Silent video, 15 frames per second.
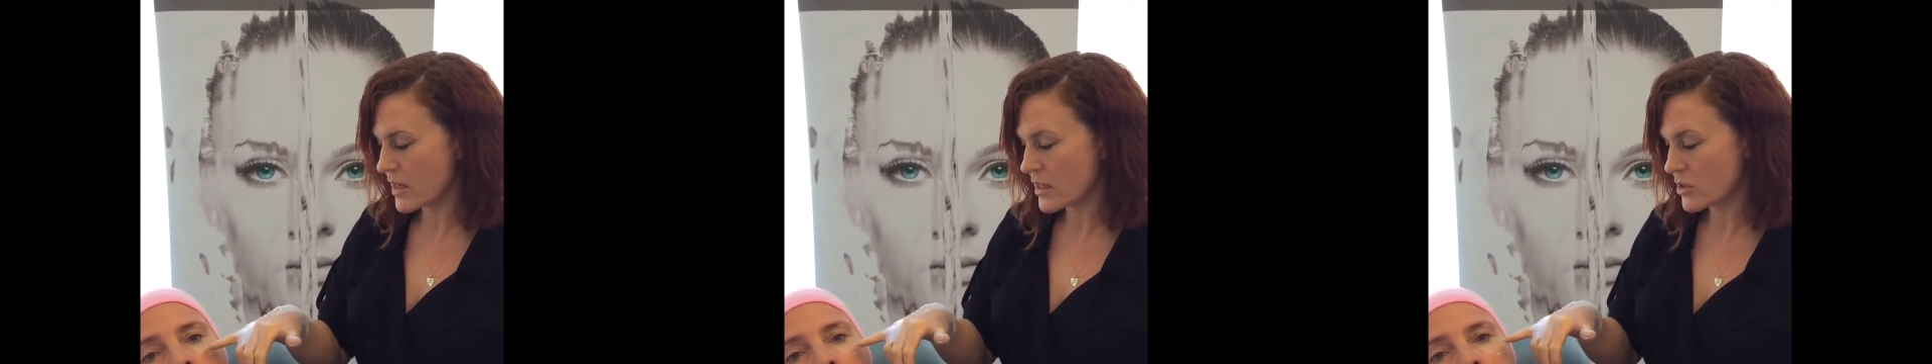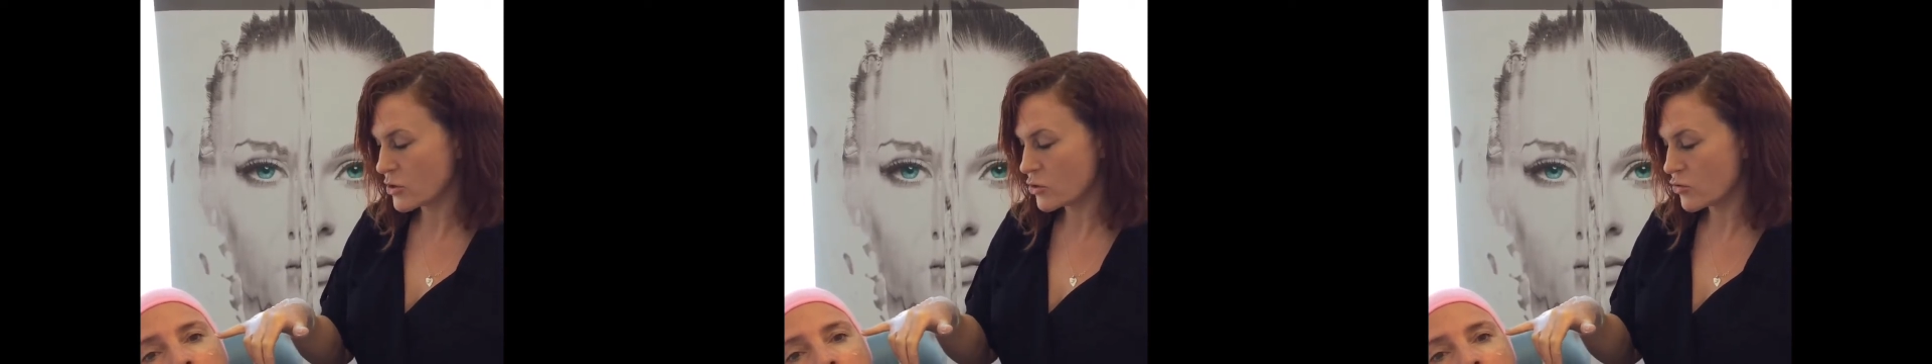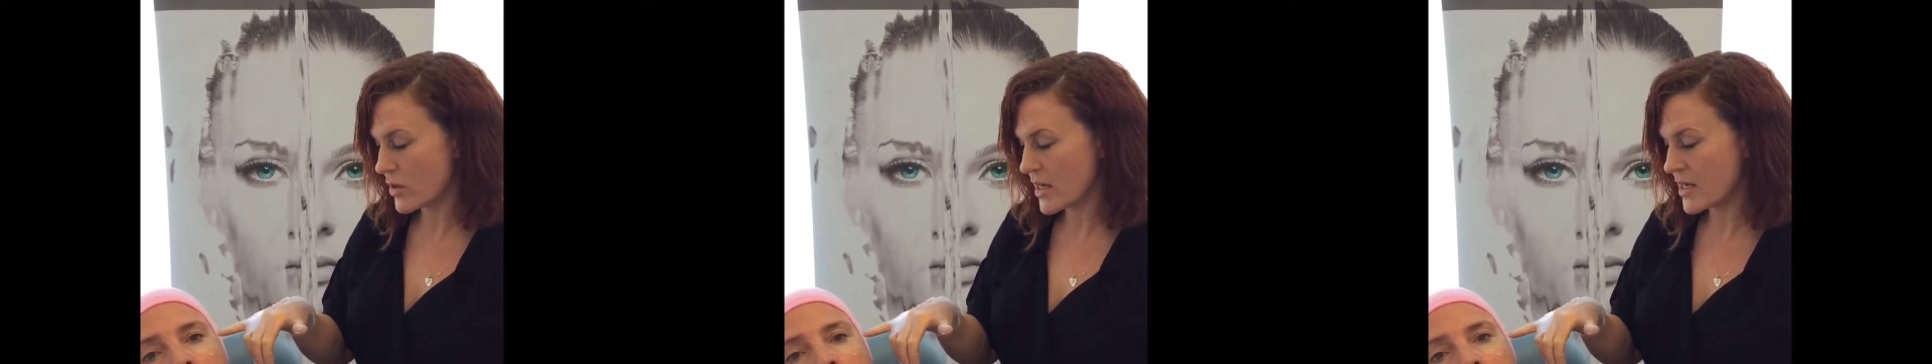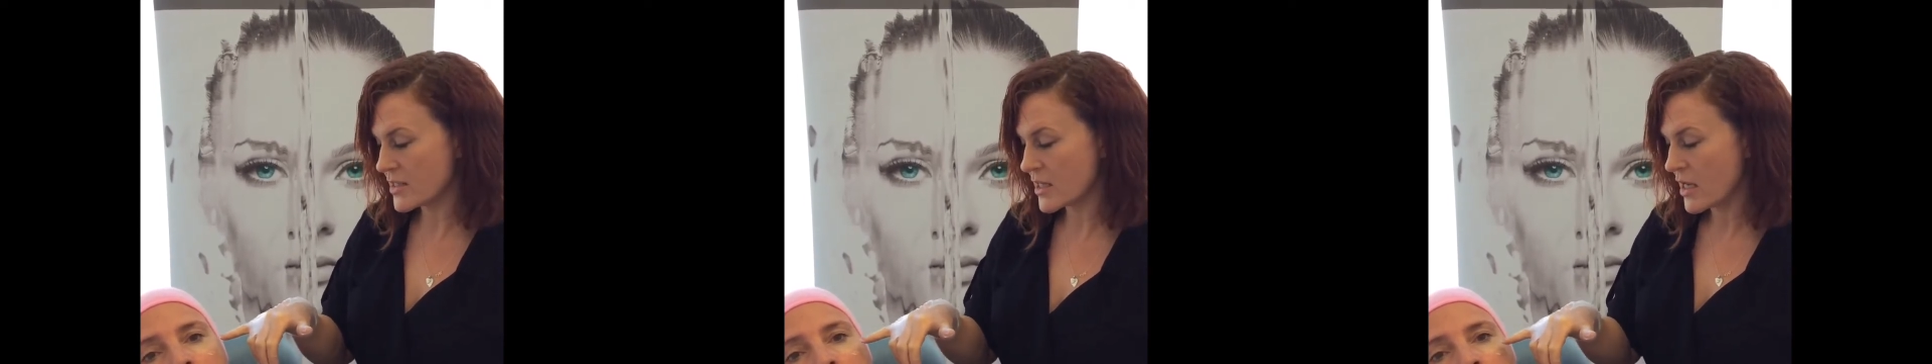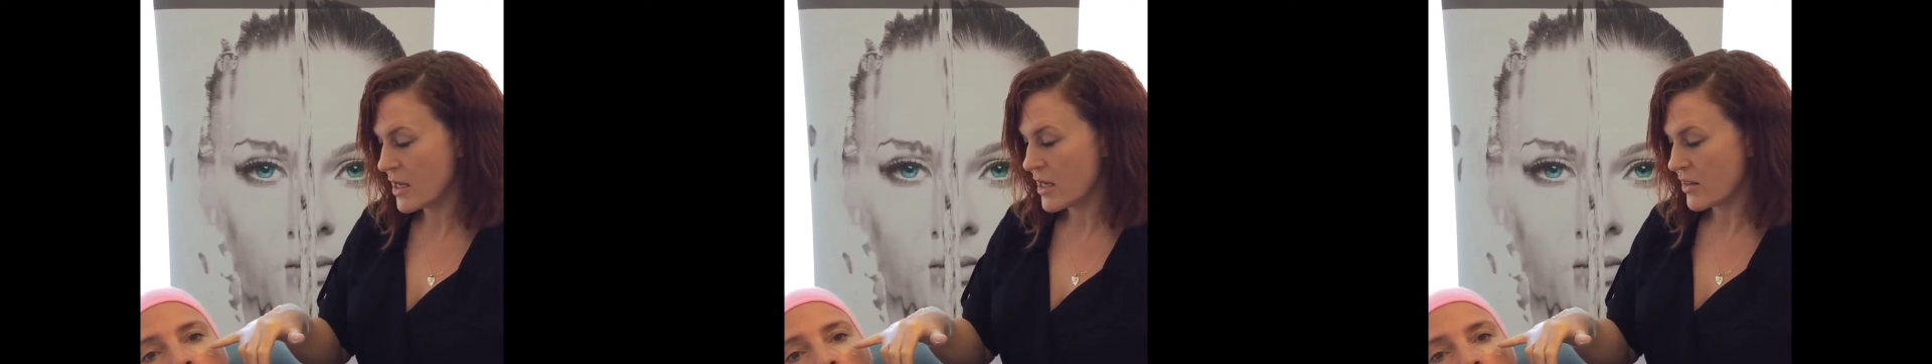we can
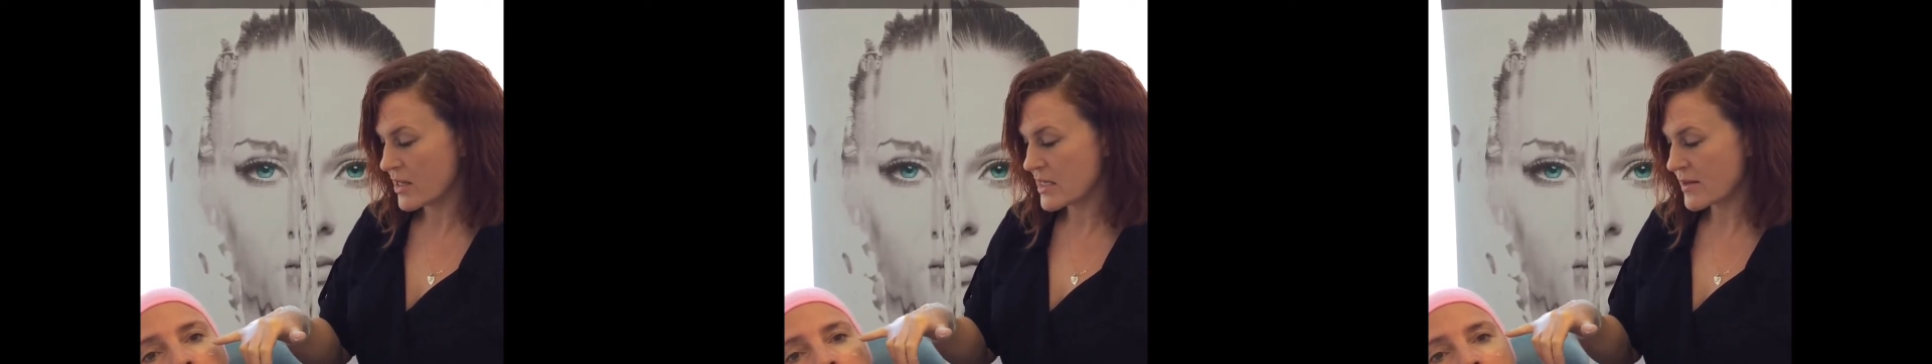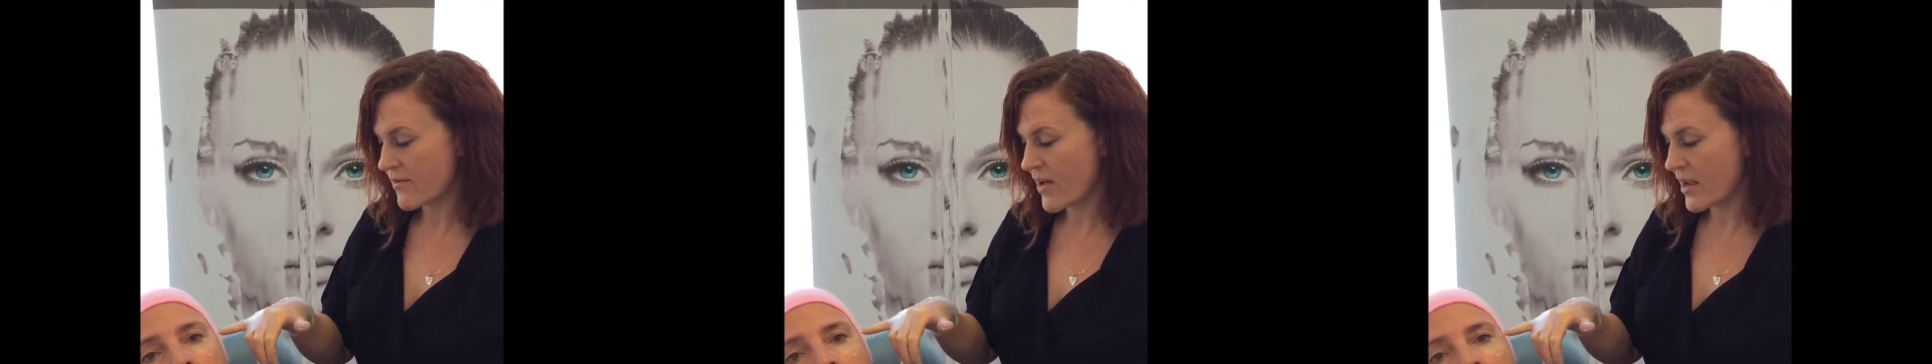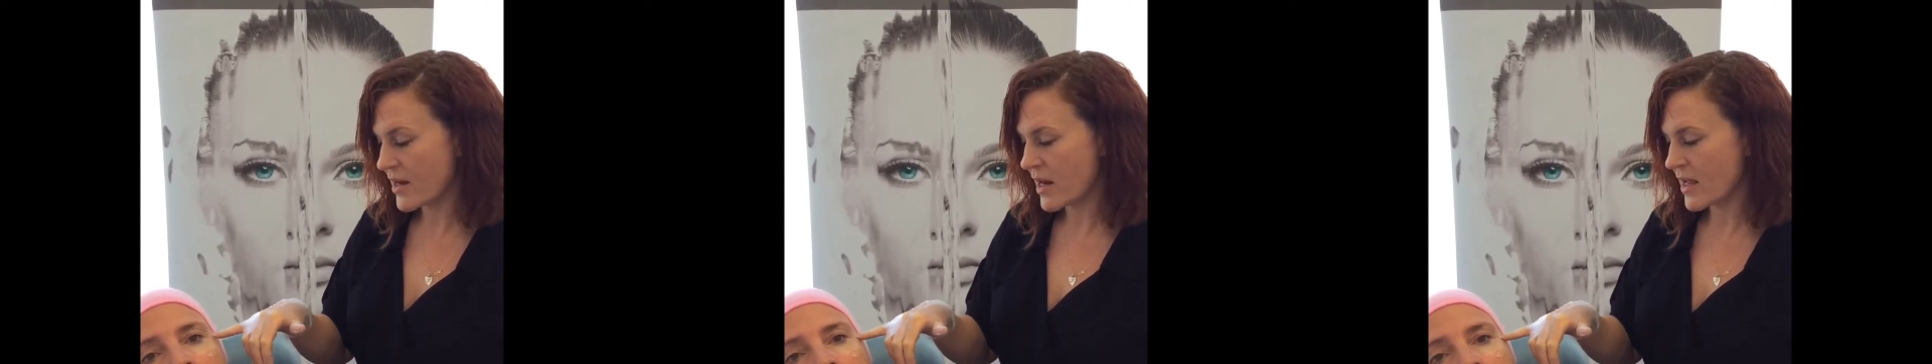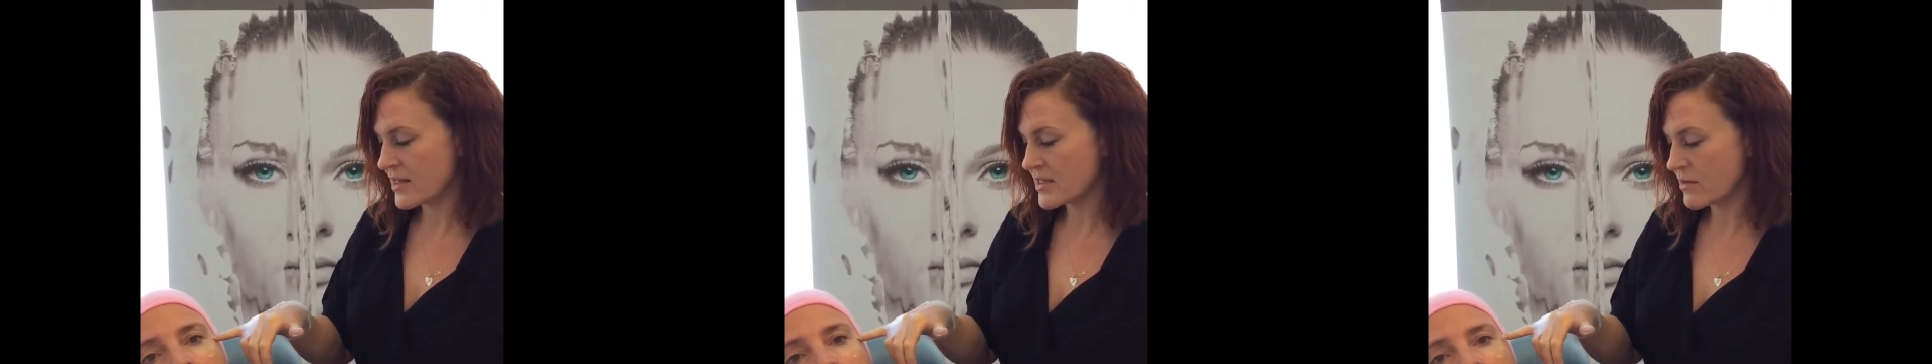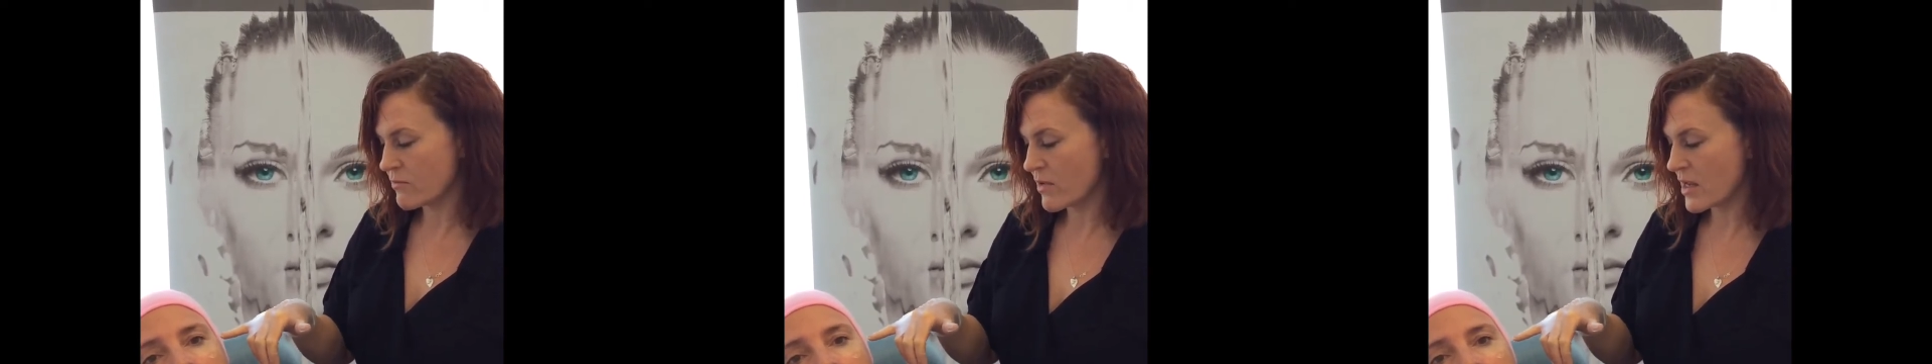treat these fine
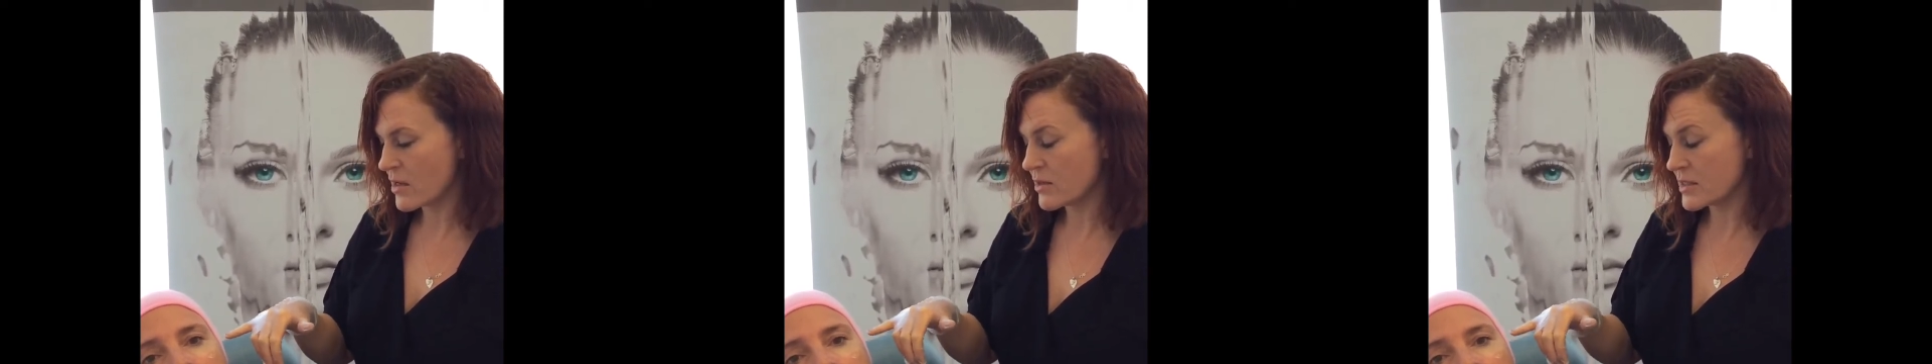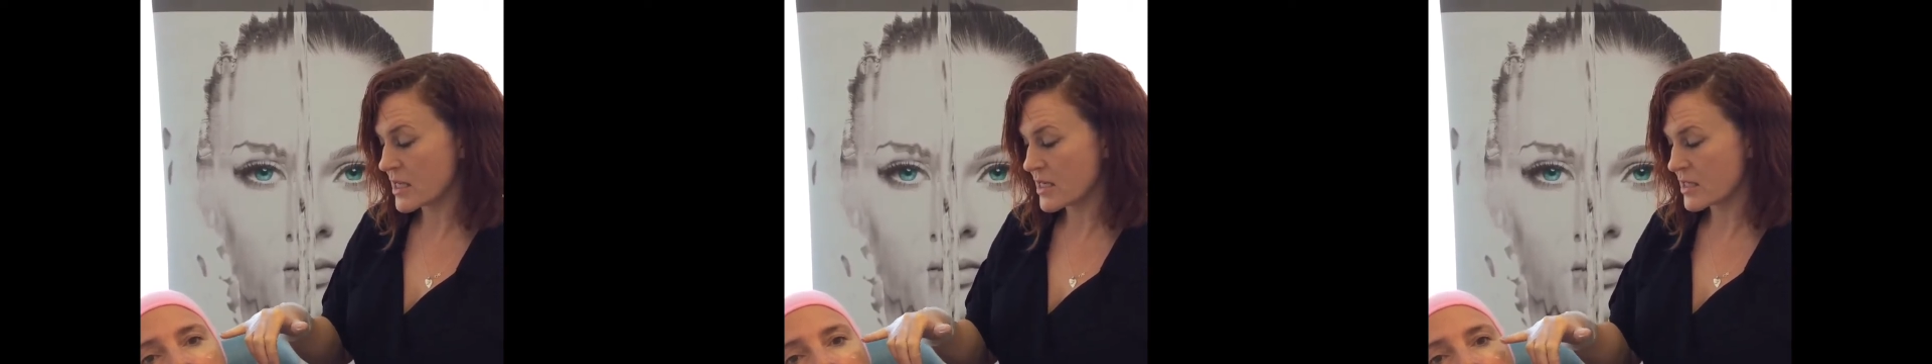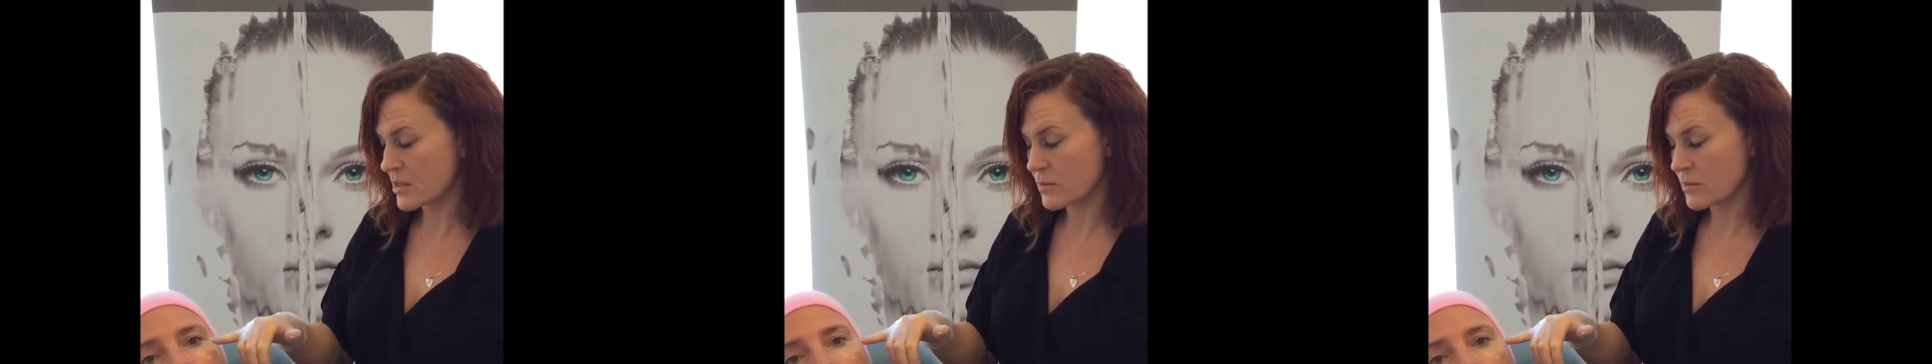lines and wrinkles that are